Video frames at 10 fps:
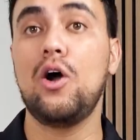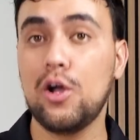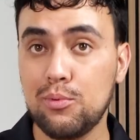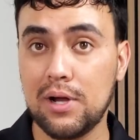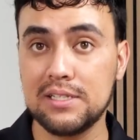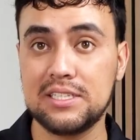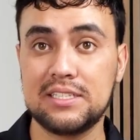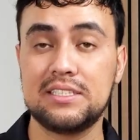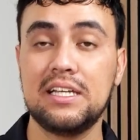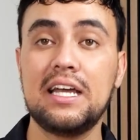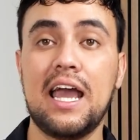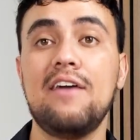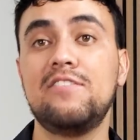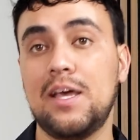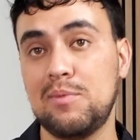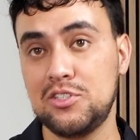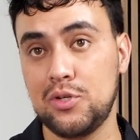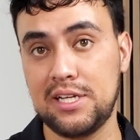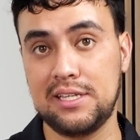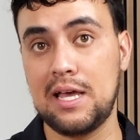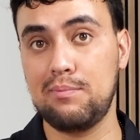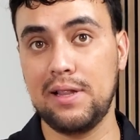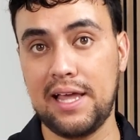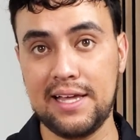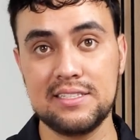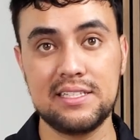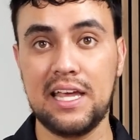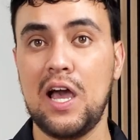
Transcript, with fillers: Our projects have demonstrated that plants